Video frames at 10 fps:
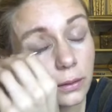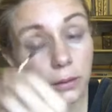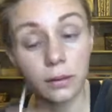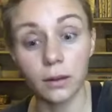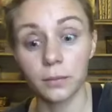
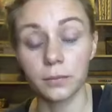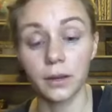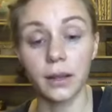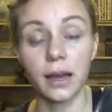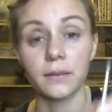So, there
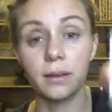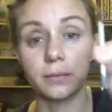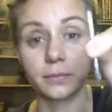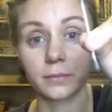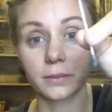you have it.
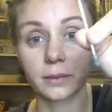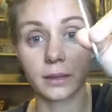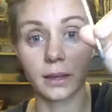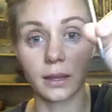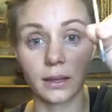
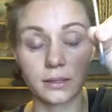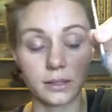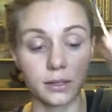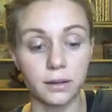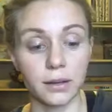Again, that's
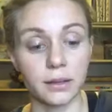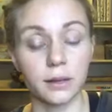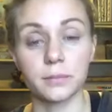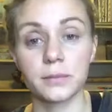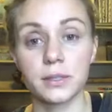dirty right
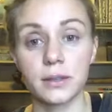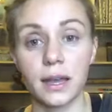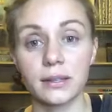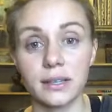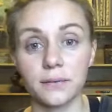there. So
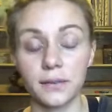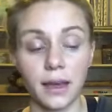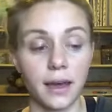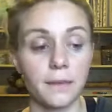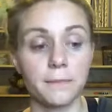that's it for
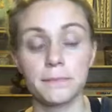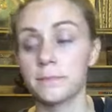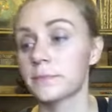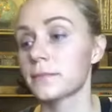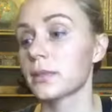that.
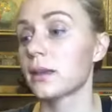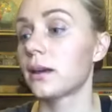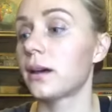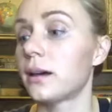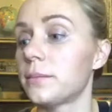
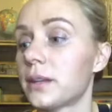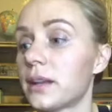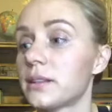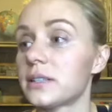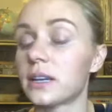And then I
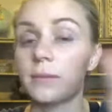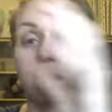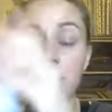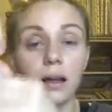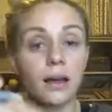just take my
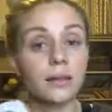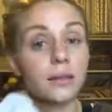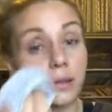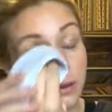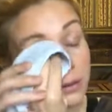
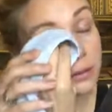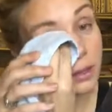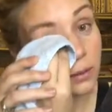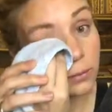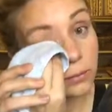cloth and I'll just
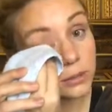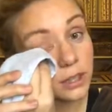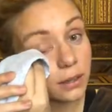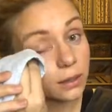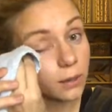kind of
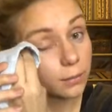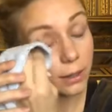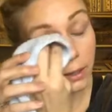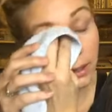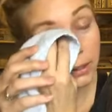gently wipe my
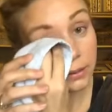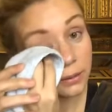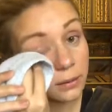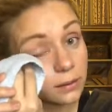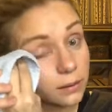
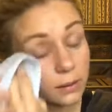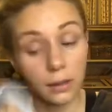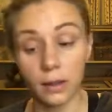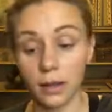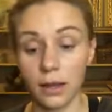eyes,
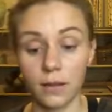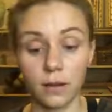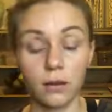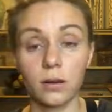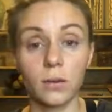and then
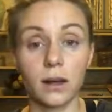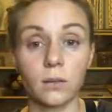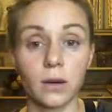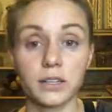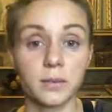I'll go on
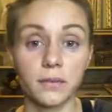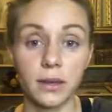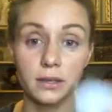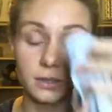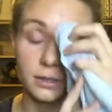and wash my
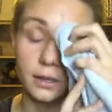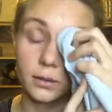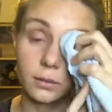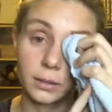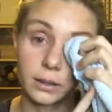face just like I
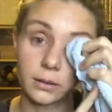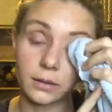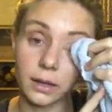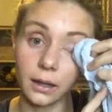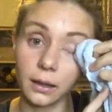normally do
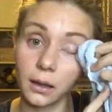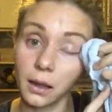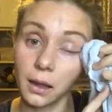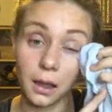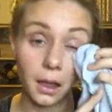every night.
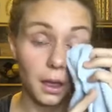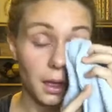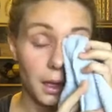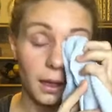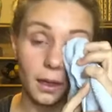
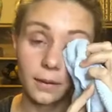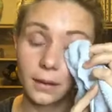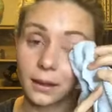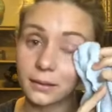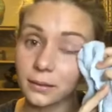And
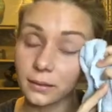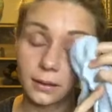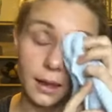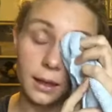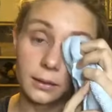that's
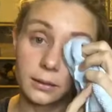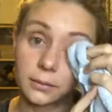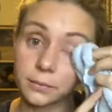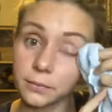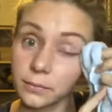that.
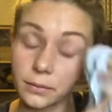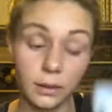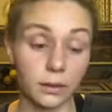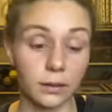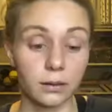
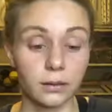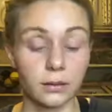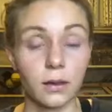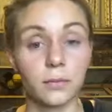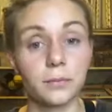
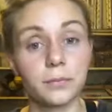So